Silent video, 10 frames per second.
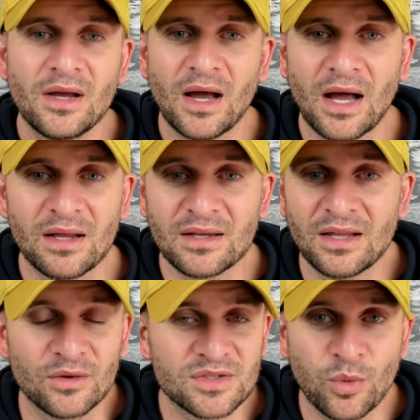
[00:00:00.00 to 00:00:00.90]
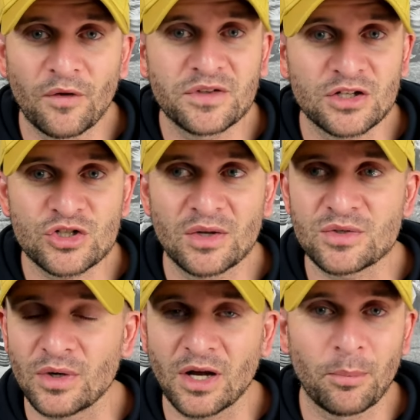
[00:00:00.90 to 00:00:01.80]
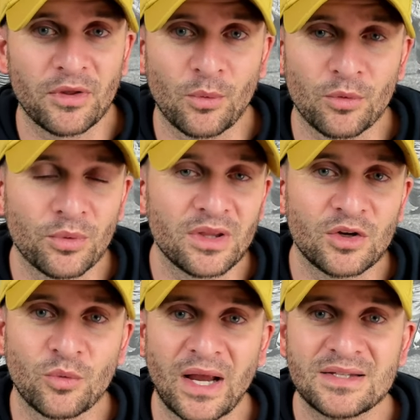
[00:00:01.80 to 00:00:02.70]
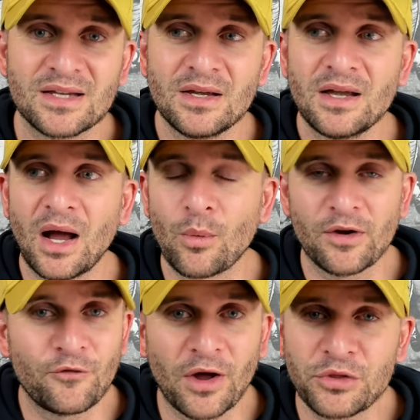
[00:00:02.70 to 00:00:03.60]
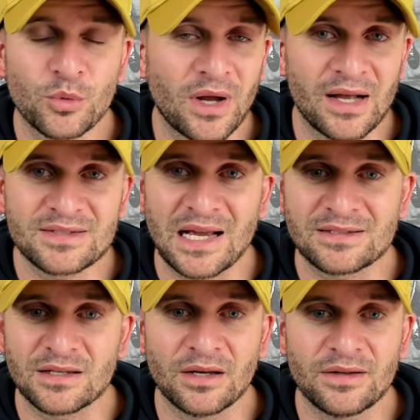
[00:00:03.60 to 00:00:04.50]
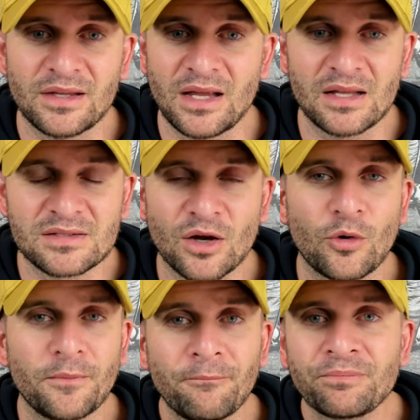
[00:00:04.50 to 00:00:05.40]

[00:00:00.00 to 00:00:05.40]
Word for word: Uh, again, those twelve touchdowns are a couple that were really great, uh, where he fought through contact to get into the end zone.